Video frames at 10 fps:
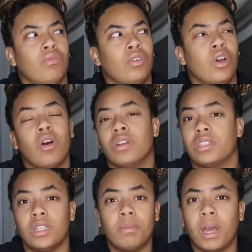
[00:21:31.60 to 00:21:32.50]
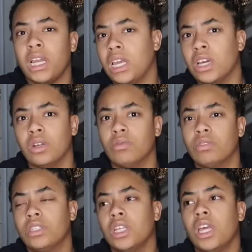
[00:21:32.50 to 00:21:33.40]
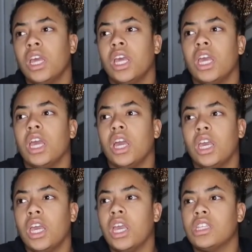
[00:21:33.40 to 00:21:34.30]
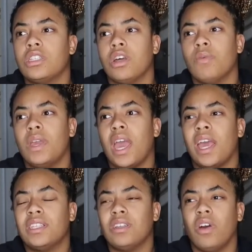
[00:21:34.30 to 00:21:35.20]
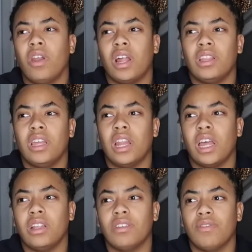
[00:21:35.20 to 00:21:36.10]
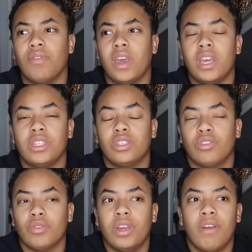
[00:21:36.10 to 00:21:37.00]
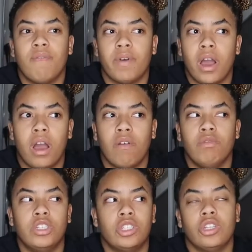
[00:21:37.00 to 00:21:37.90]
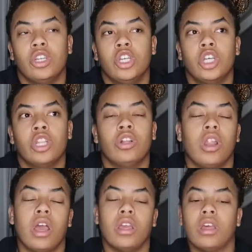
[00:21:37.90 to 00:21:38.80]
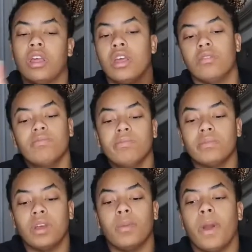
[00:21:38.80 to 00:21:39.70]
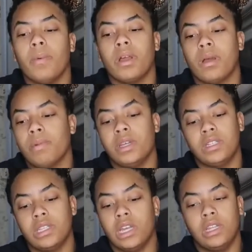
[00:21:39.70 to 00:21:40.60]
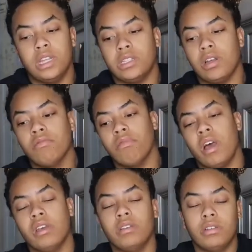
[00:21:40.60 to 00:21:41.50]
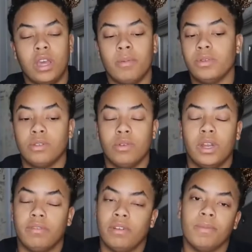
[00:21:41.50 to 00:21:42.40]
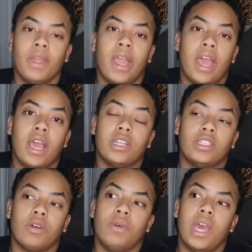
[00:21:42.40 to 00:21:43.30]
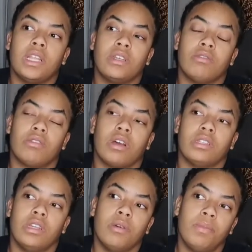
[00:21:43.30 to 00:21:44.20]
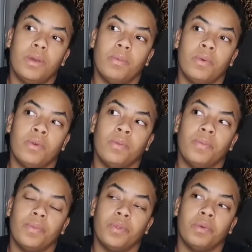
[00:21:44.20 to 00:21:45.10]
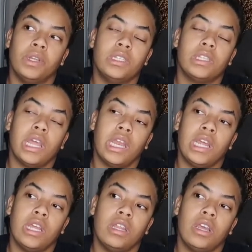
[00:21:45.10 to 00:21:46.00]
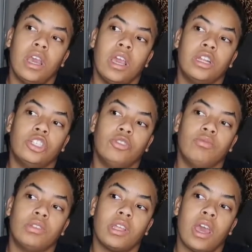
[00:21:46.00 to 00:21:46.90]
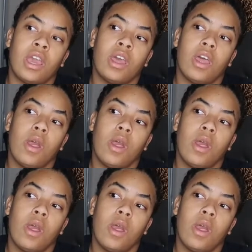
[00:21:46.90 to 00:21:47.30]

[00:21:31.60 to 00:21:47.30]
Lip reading: go to somebody else. And so we had to go to, I think, like to phase 3 and 5, which is another like apartment complex like that's on like campus or whatever. And so we had to go talk to them people, well, this lady, and she was like,